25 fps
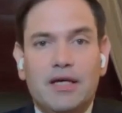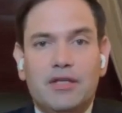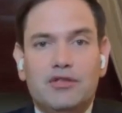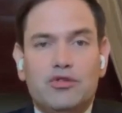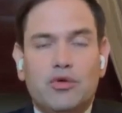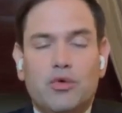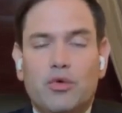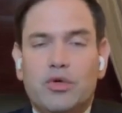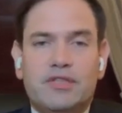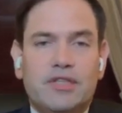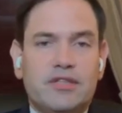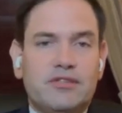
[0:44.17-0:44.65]

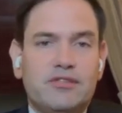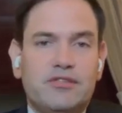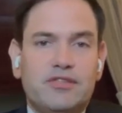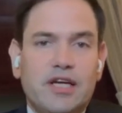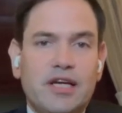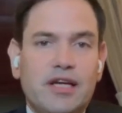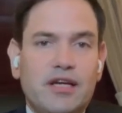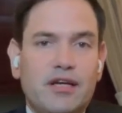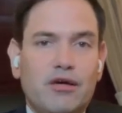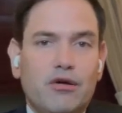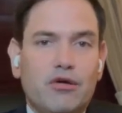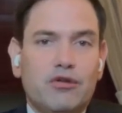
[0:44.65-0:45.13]
So what's at
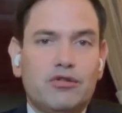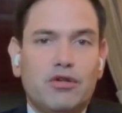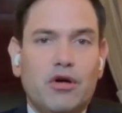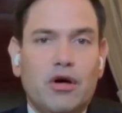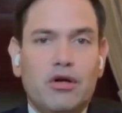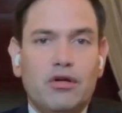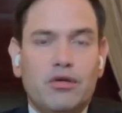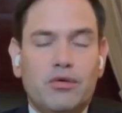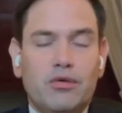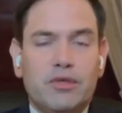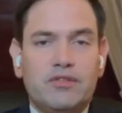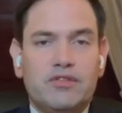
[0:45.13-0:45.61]
stake here is
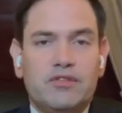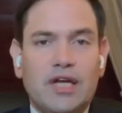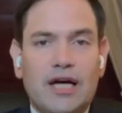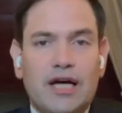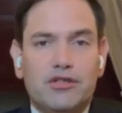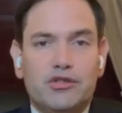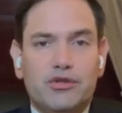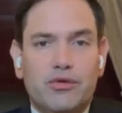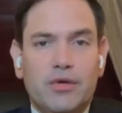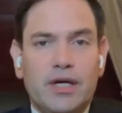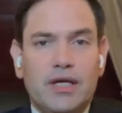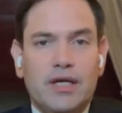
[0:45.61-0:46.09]
hard to
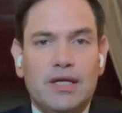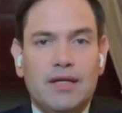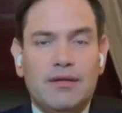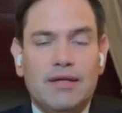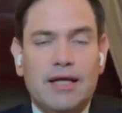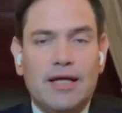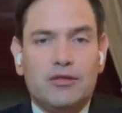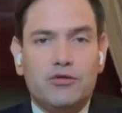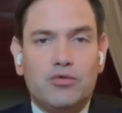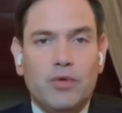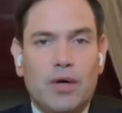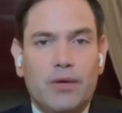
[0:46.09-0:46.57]
exaggerate,
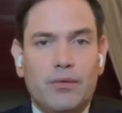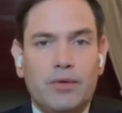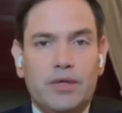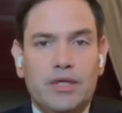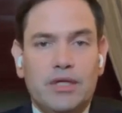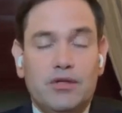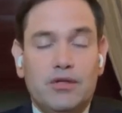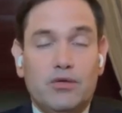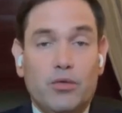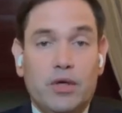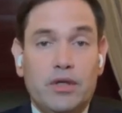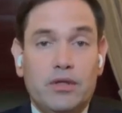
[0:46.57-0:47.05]
and that's why we
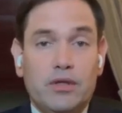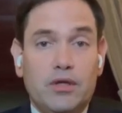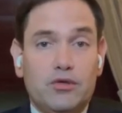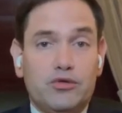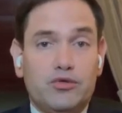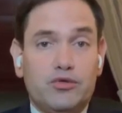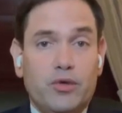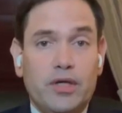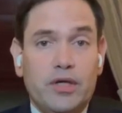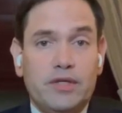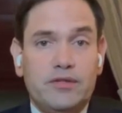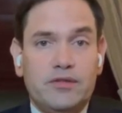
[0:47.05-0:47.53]
need to win
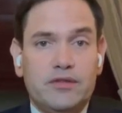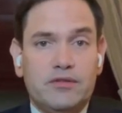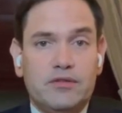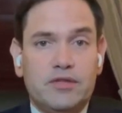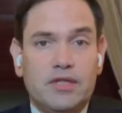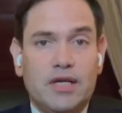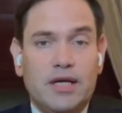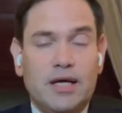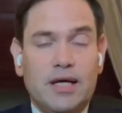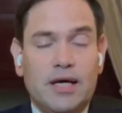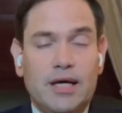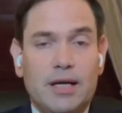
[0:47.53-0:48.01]
those races.
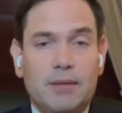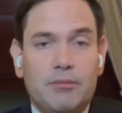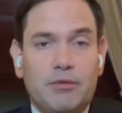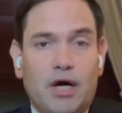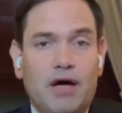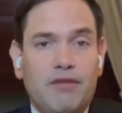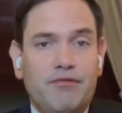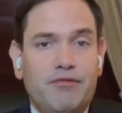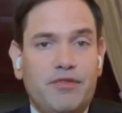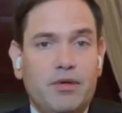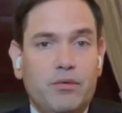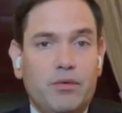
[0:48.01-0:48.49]
And I'm
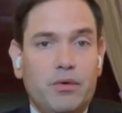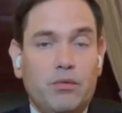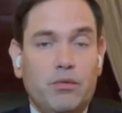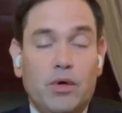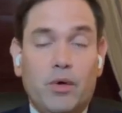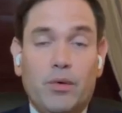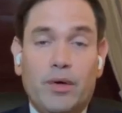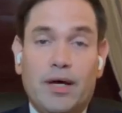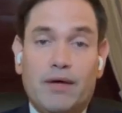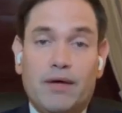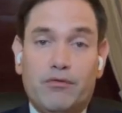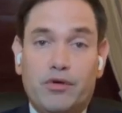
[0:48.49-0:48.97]
confident we
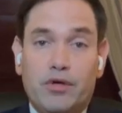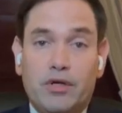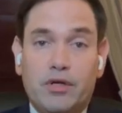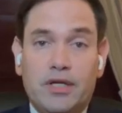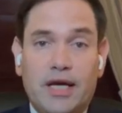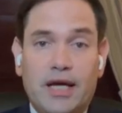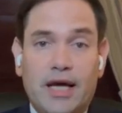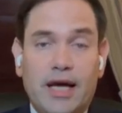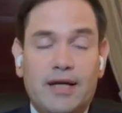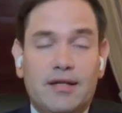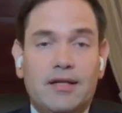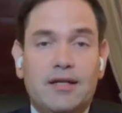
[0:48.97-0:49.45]
will. We have
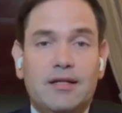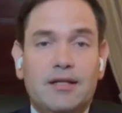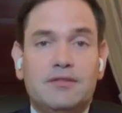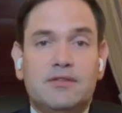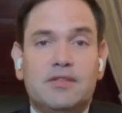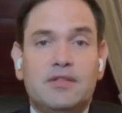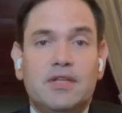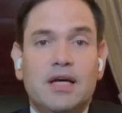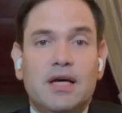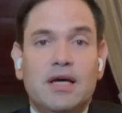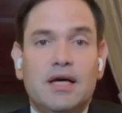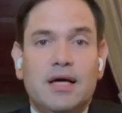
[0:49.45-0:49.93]
good
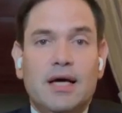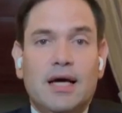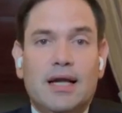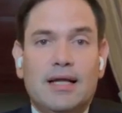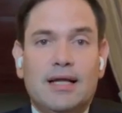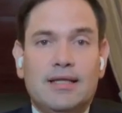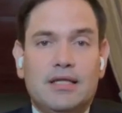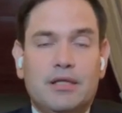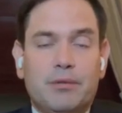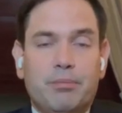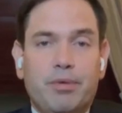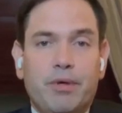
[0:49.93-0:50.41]
candidates, and
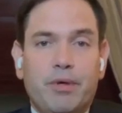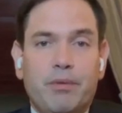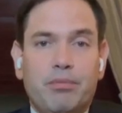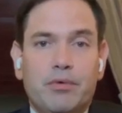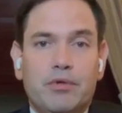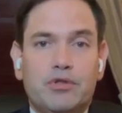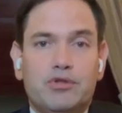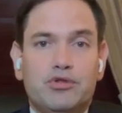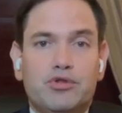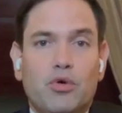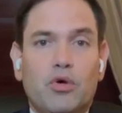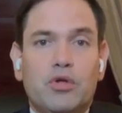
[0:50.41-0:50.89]
I think the
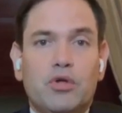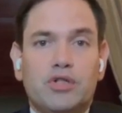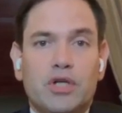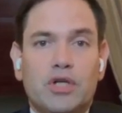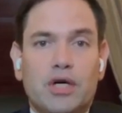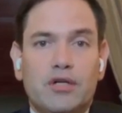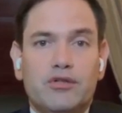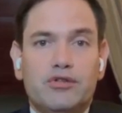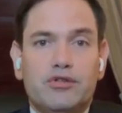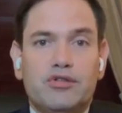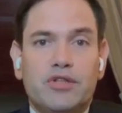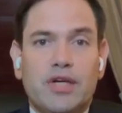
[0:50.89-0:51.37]
people of
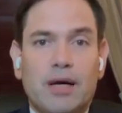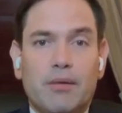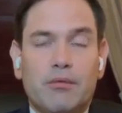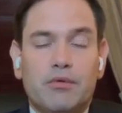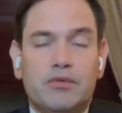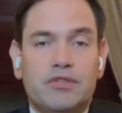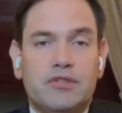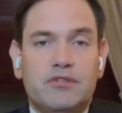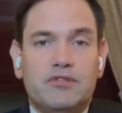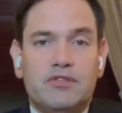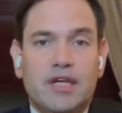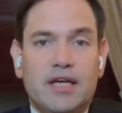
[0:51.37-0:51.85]
Georgia understand
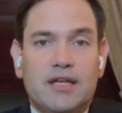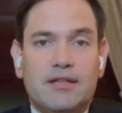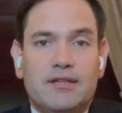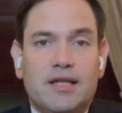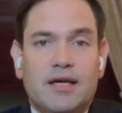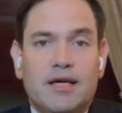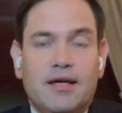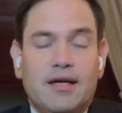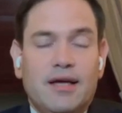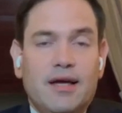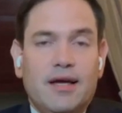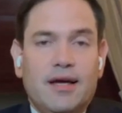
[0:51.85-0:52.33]
what's at stake.
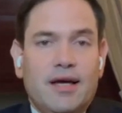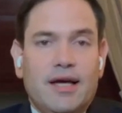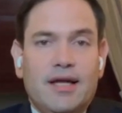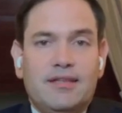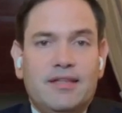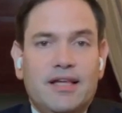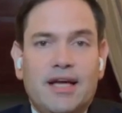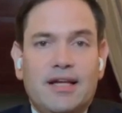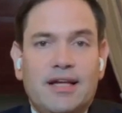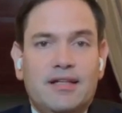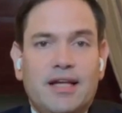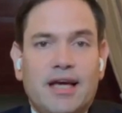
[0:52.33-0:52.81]
That
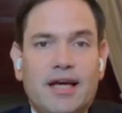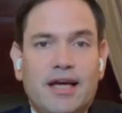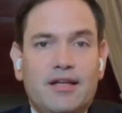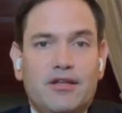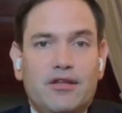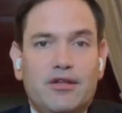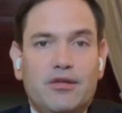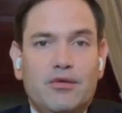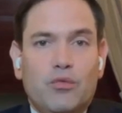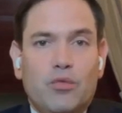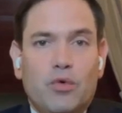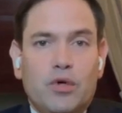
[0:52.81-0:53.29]
at the end of the
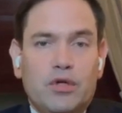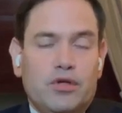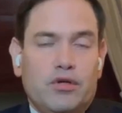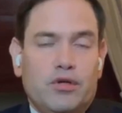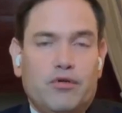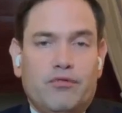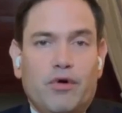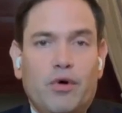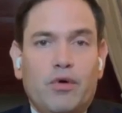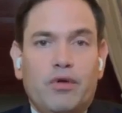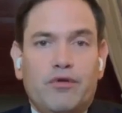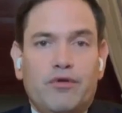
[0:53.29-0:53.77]
day, what
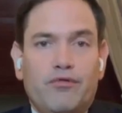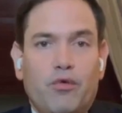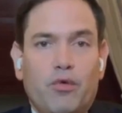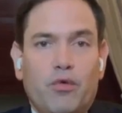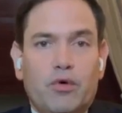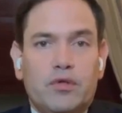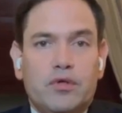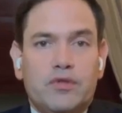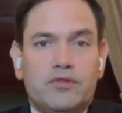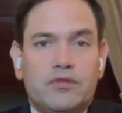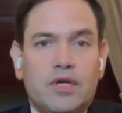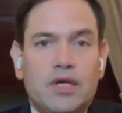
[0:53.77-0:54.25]
you're voting
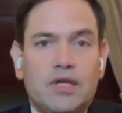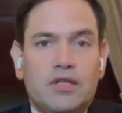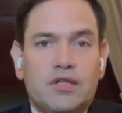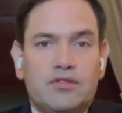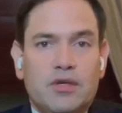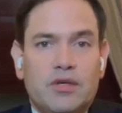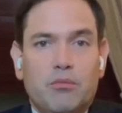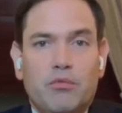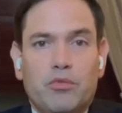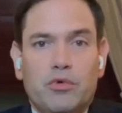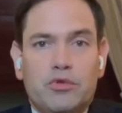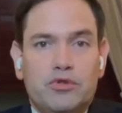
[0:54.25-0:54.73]
for is
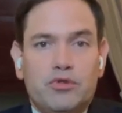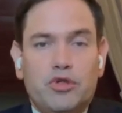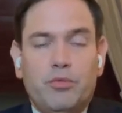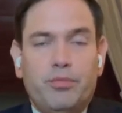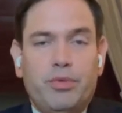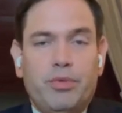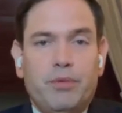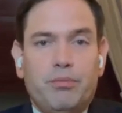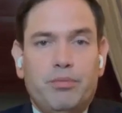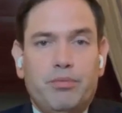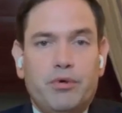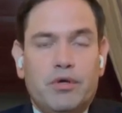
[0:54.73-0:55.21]
two
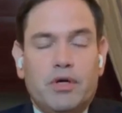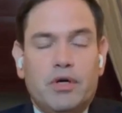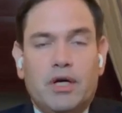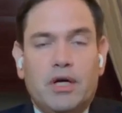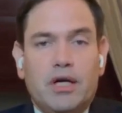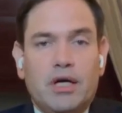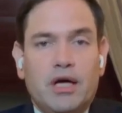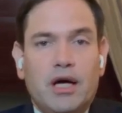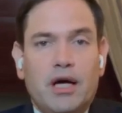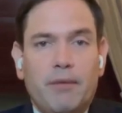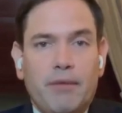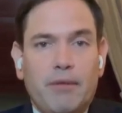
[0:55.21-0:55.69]
people are
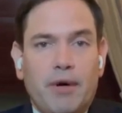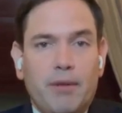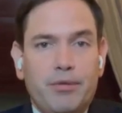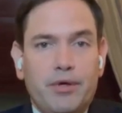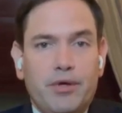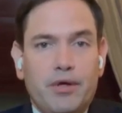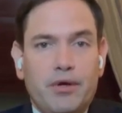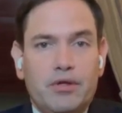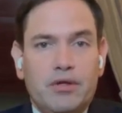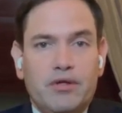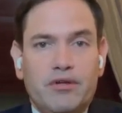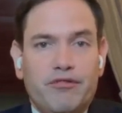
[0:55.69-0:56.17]
going to come up
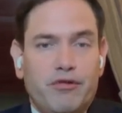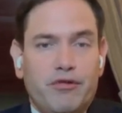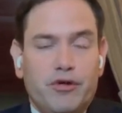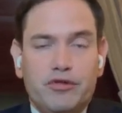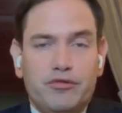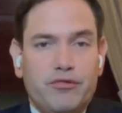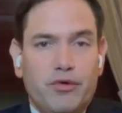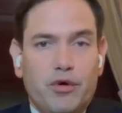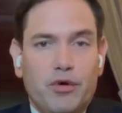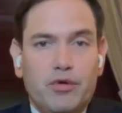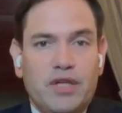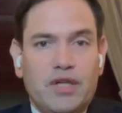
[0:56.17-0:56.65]
here, and the
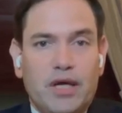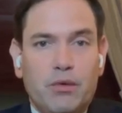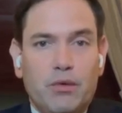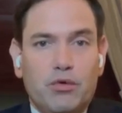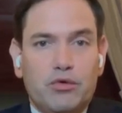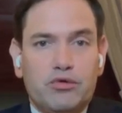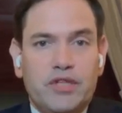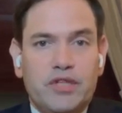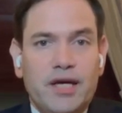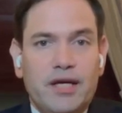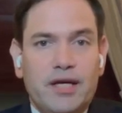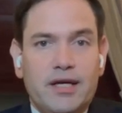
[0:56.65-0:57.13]
first vote they
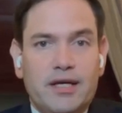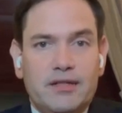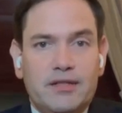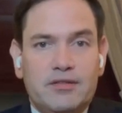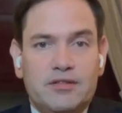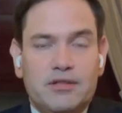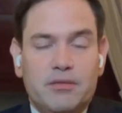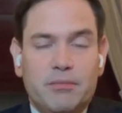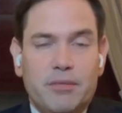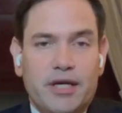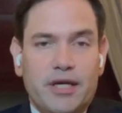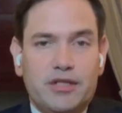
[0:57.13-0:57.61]
will take
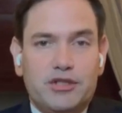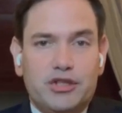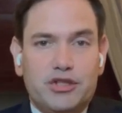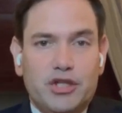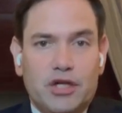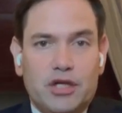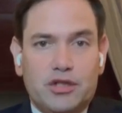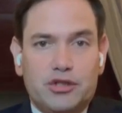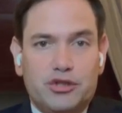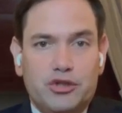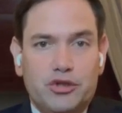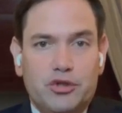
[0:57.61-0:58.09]
is to make
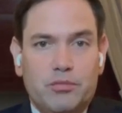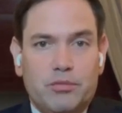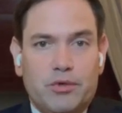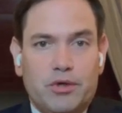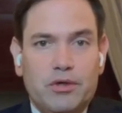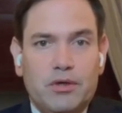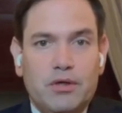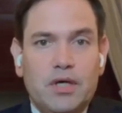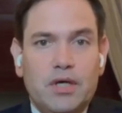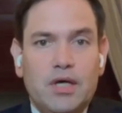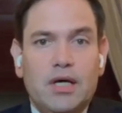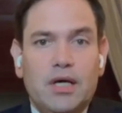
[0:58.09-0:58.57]
Chuck
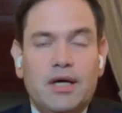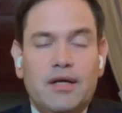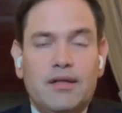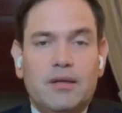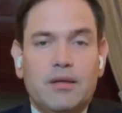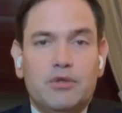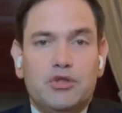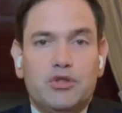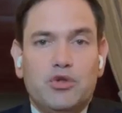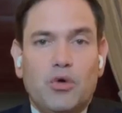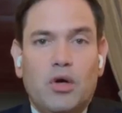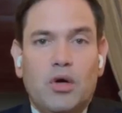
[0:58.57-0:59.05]
Schumer
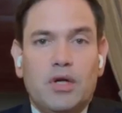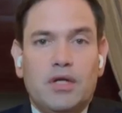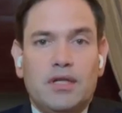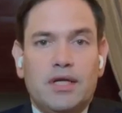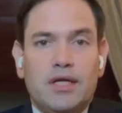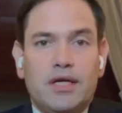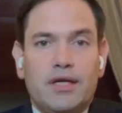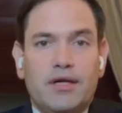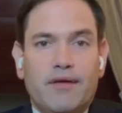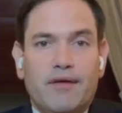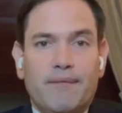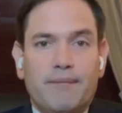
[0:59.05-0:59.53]
the majority
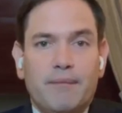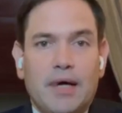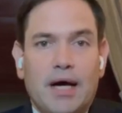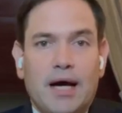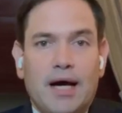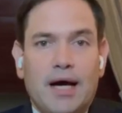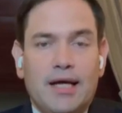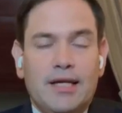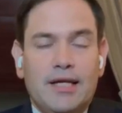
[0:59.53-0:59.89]
leader.